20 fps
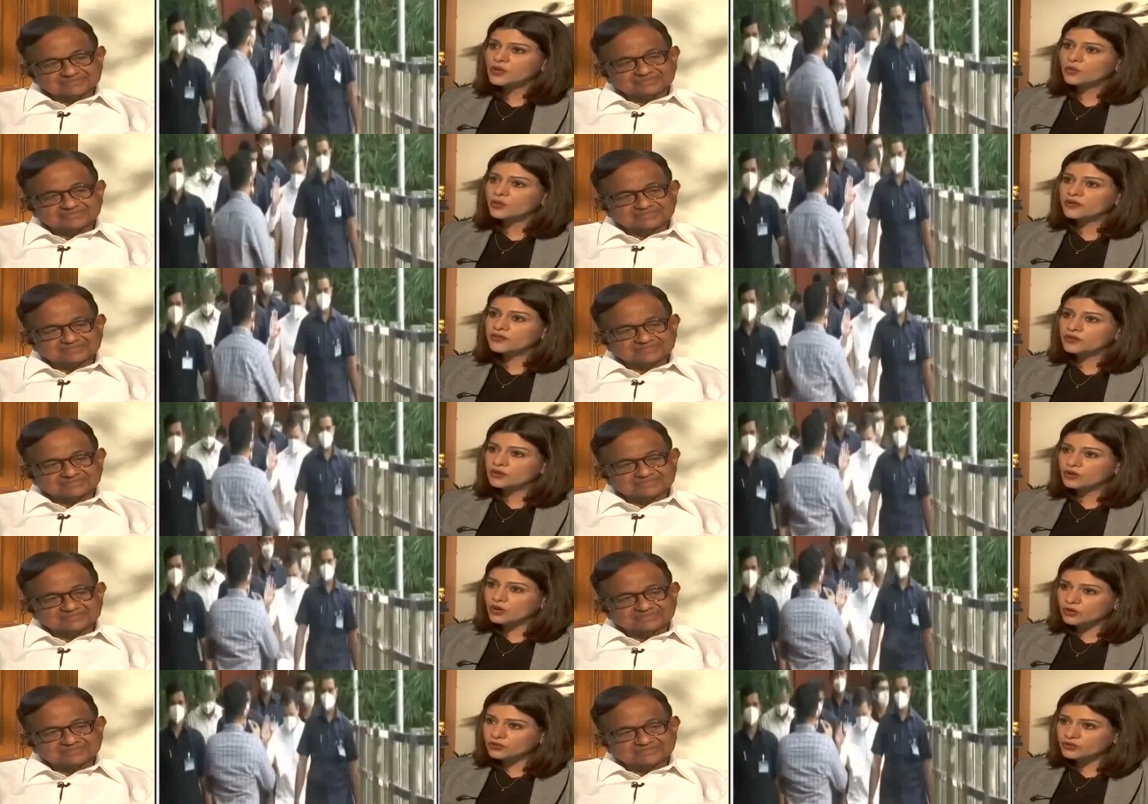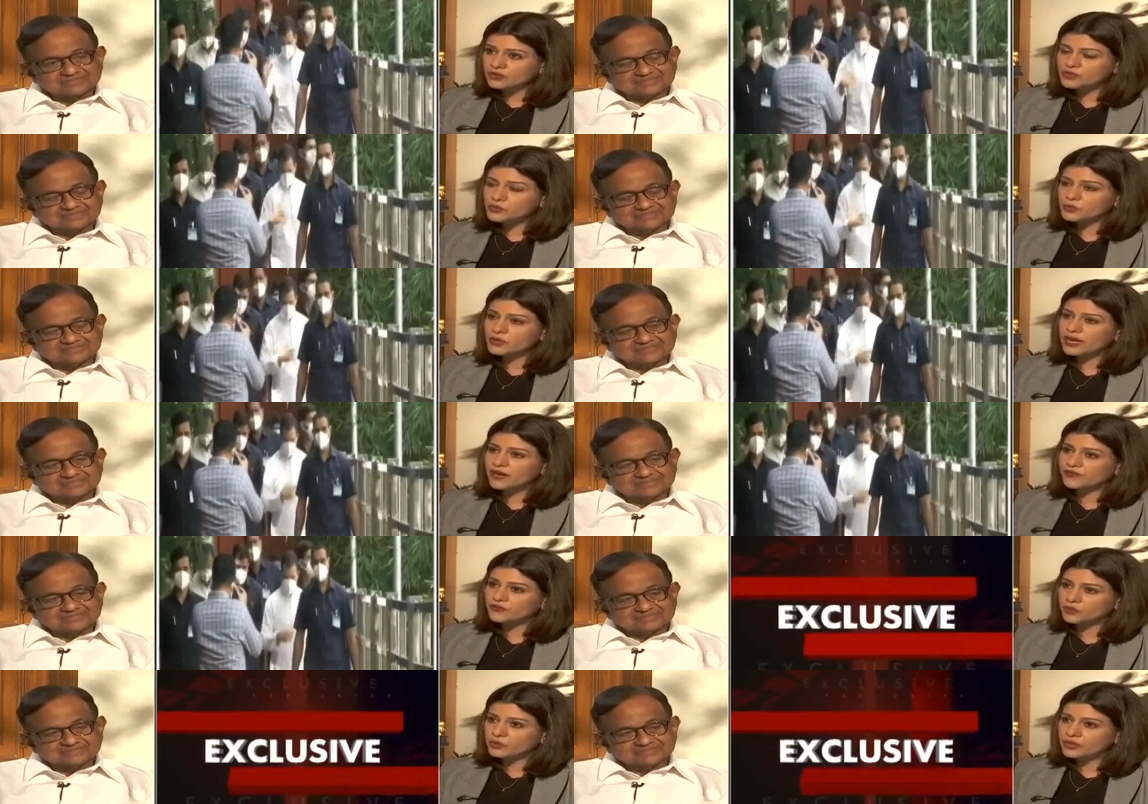Speaker 1: where the Congress
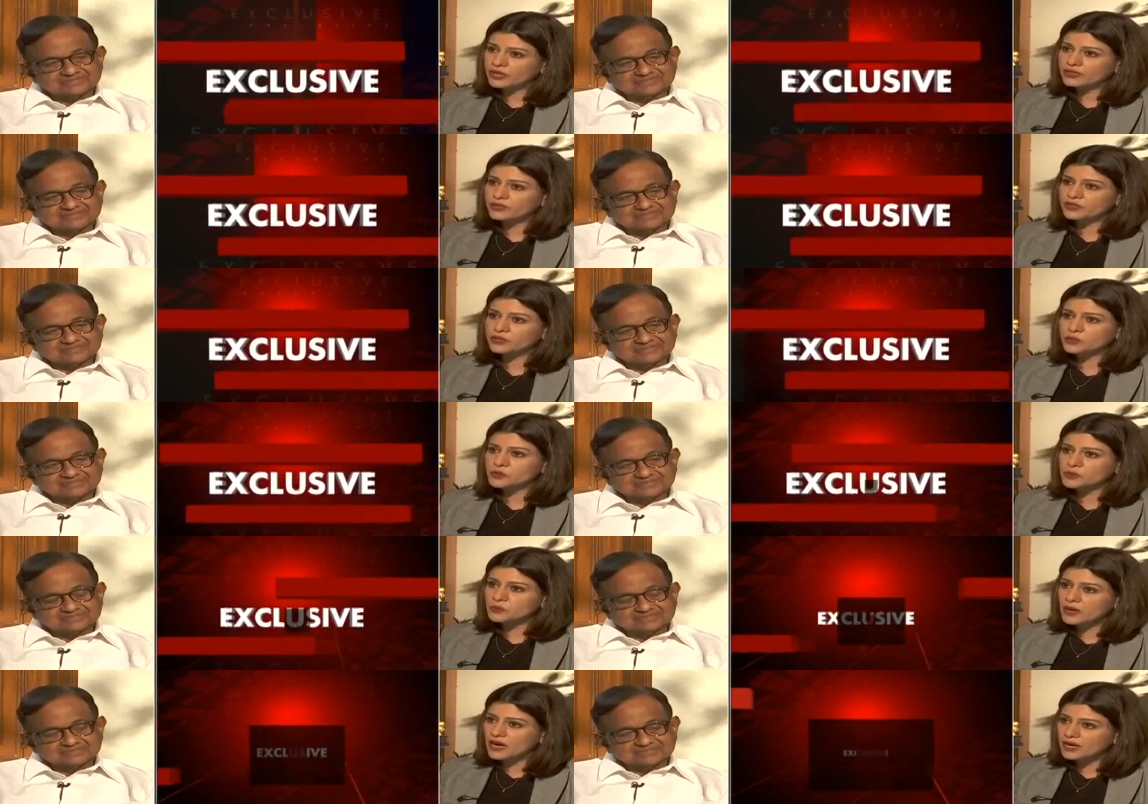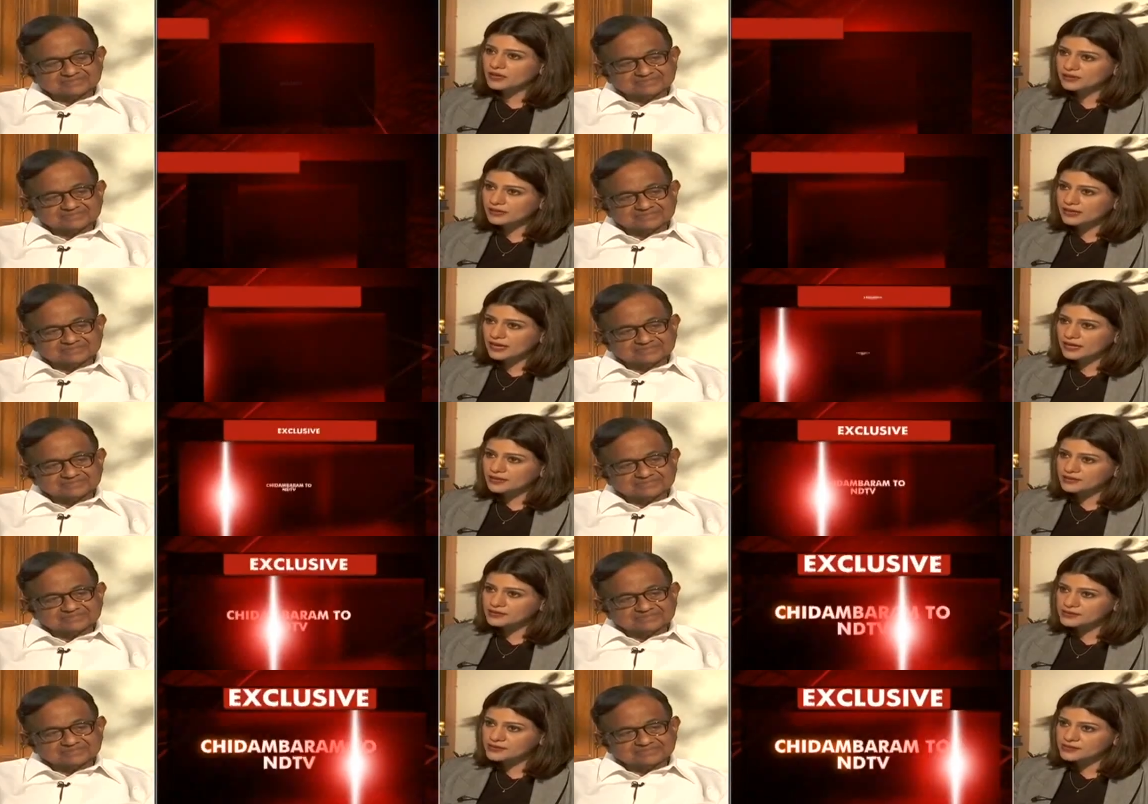would have to get into smart
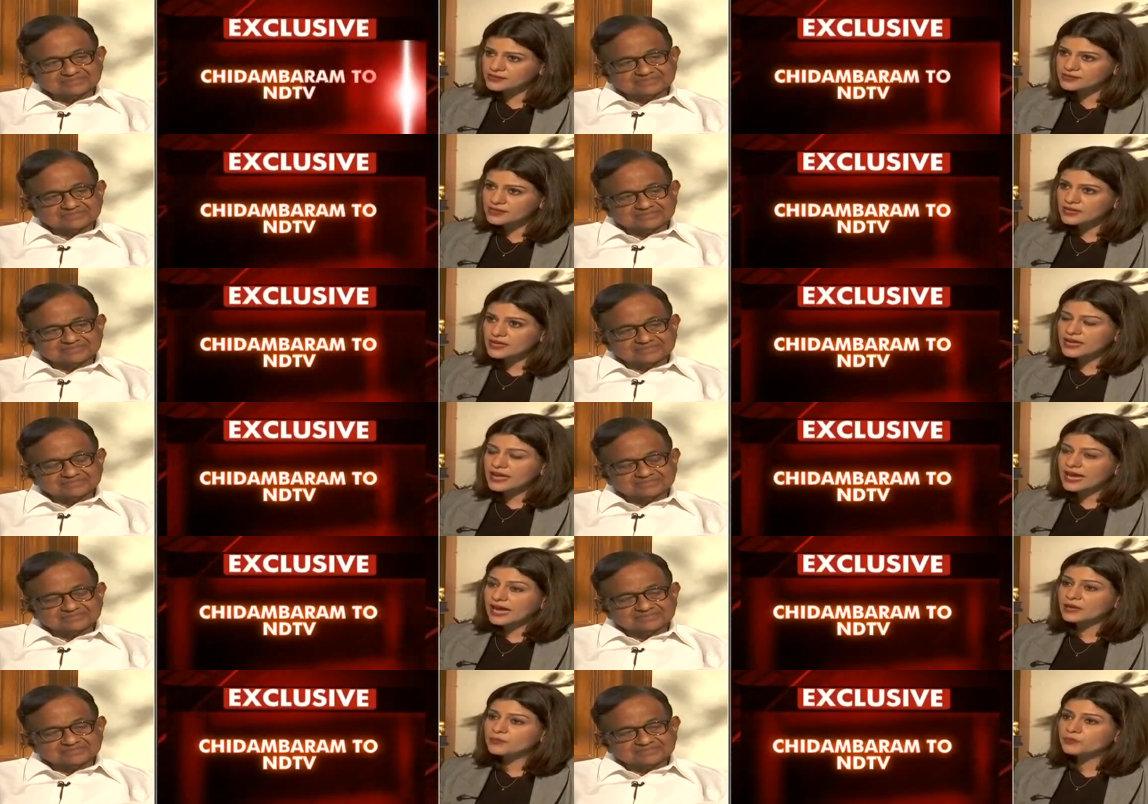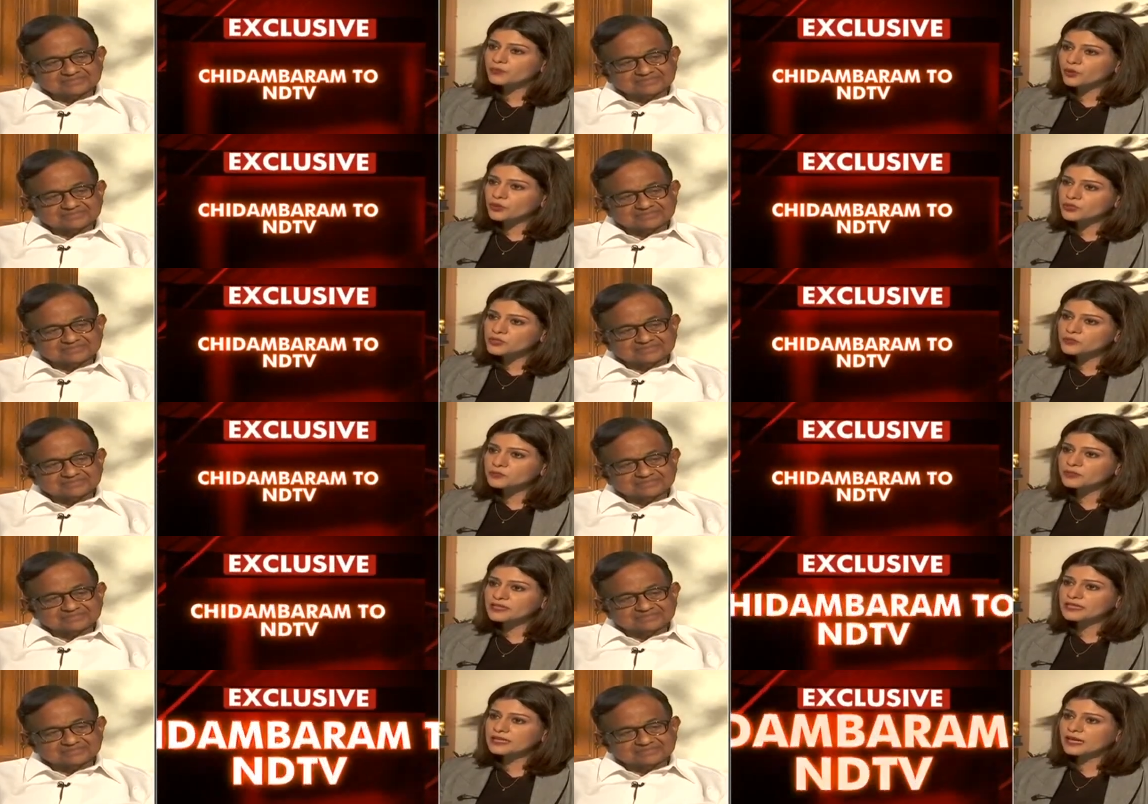alliances and
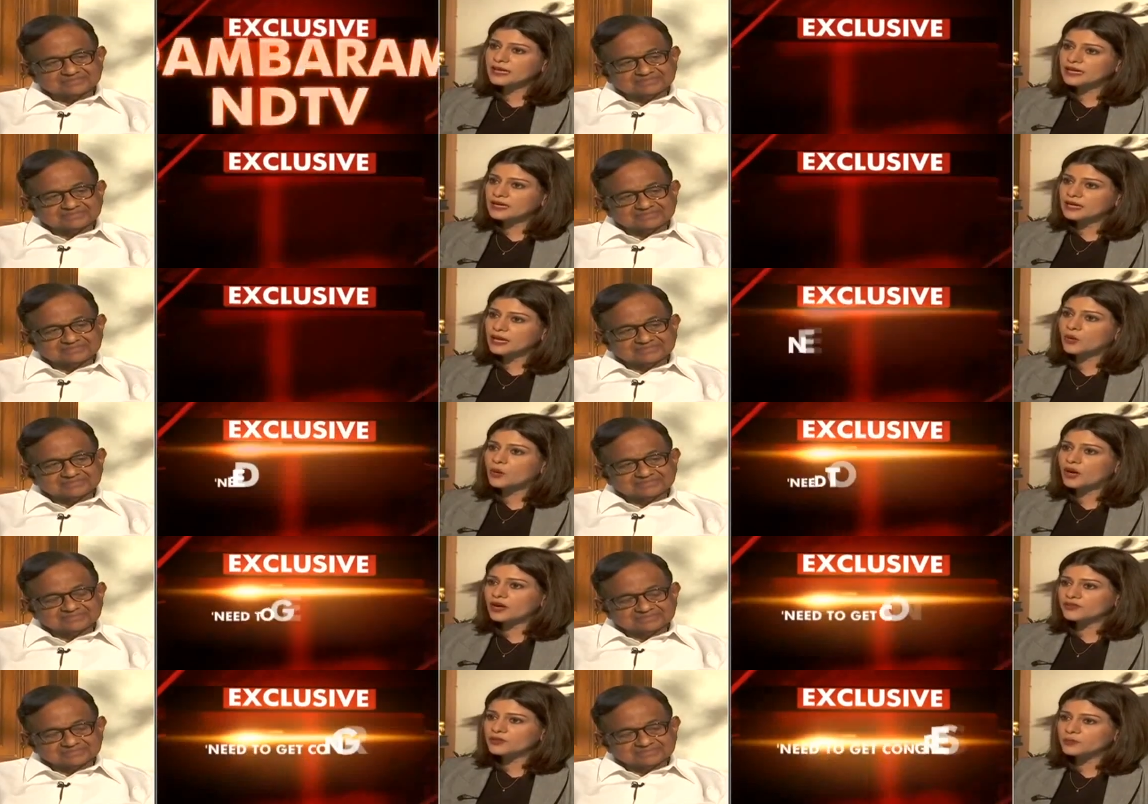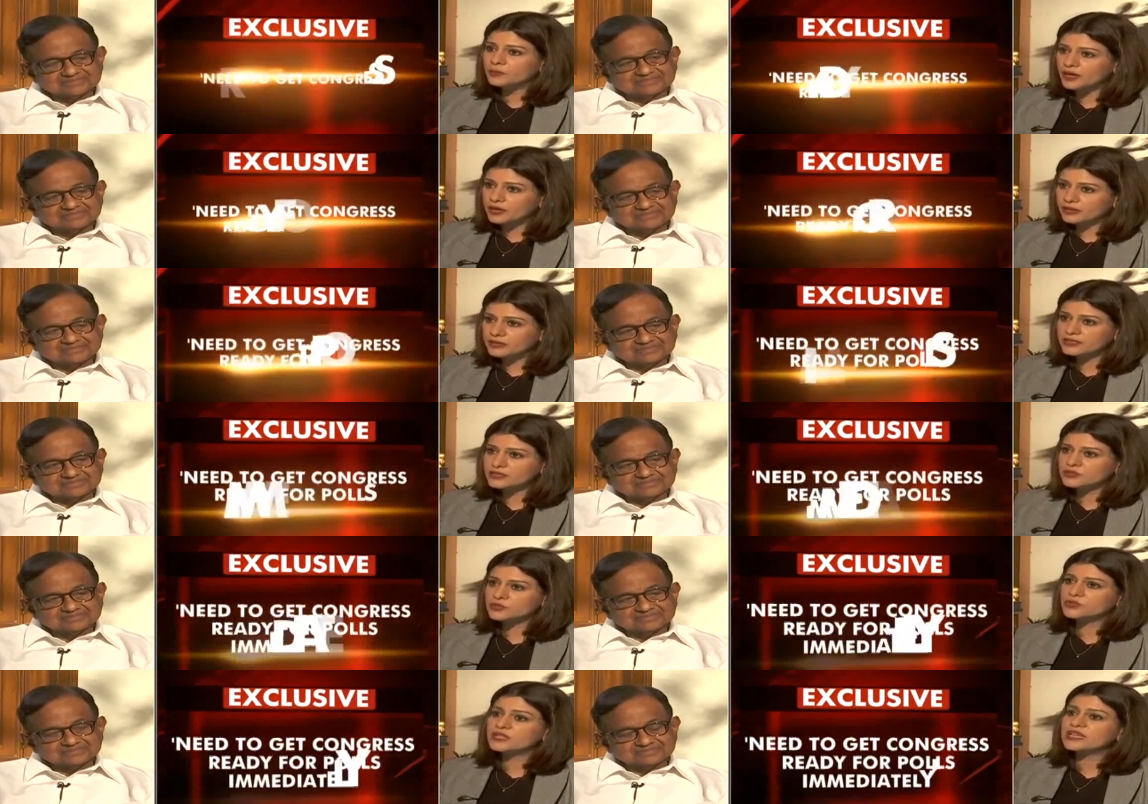possibly allow other
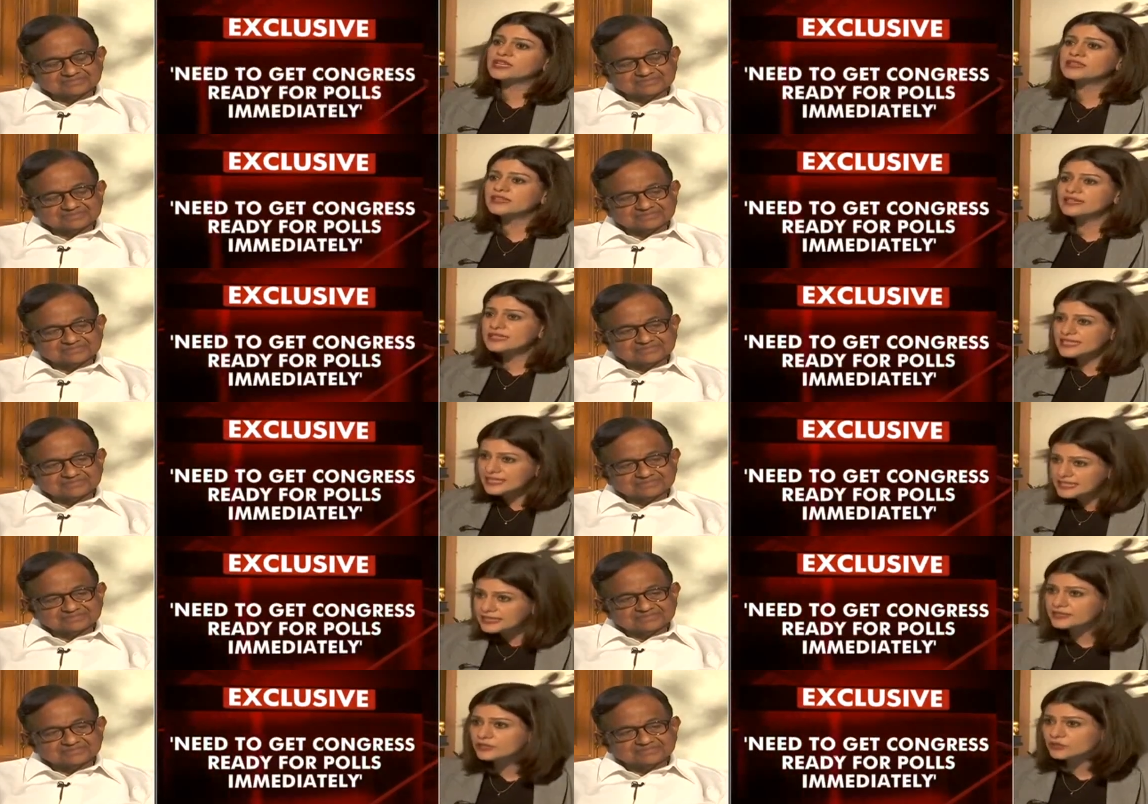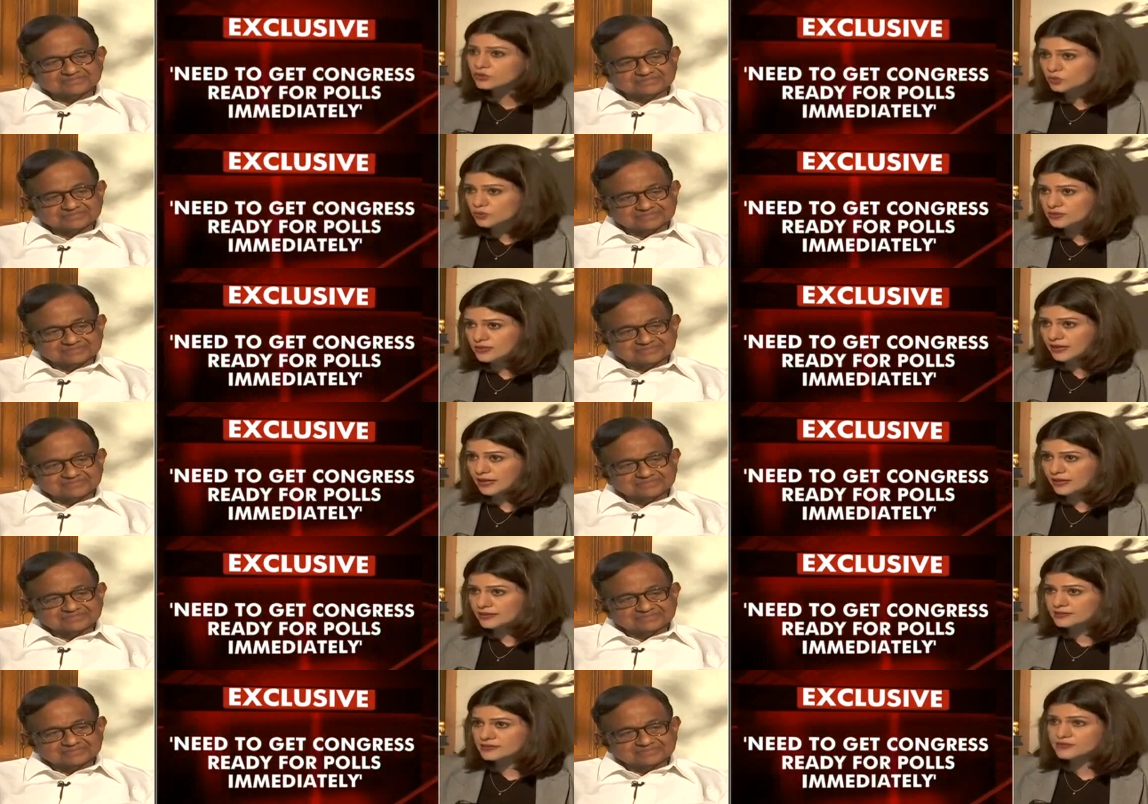parties to take the lead in those
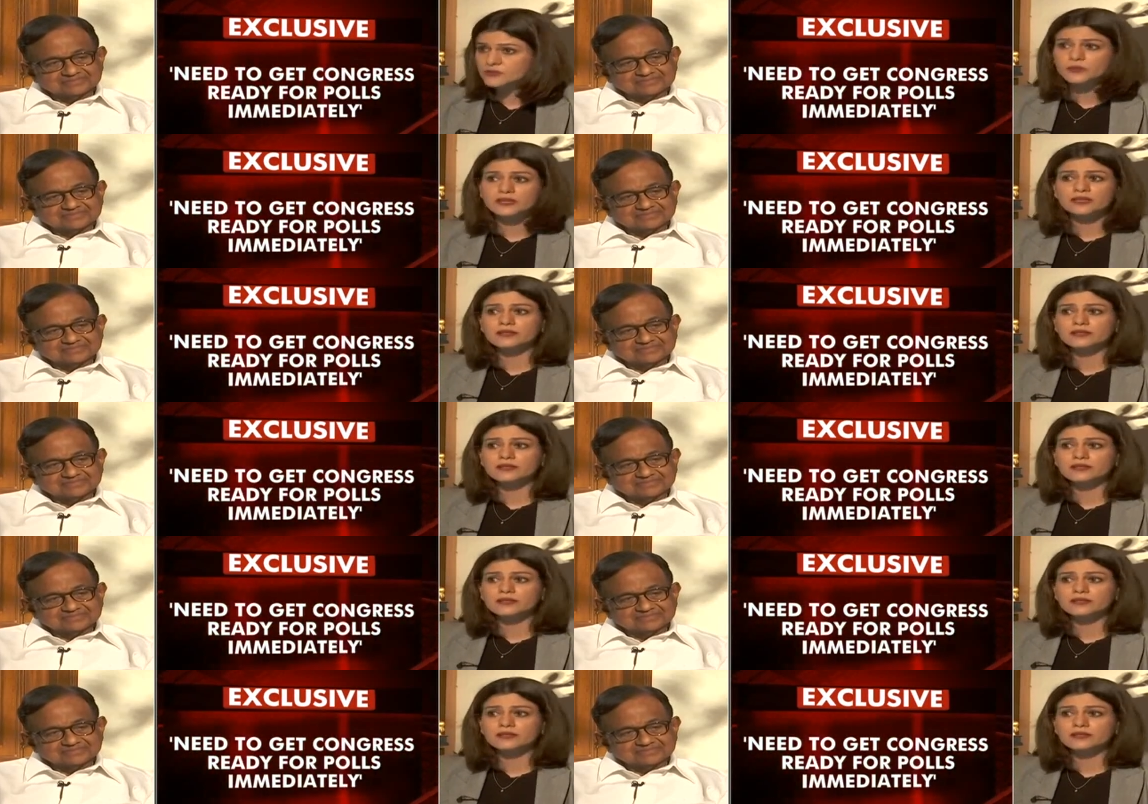alliances,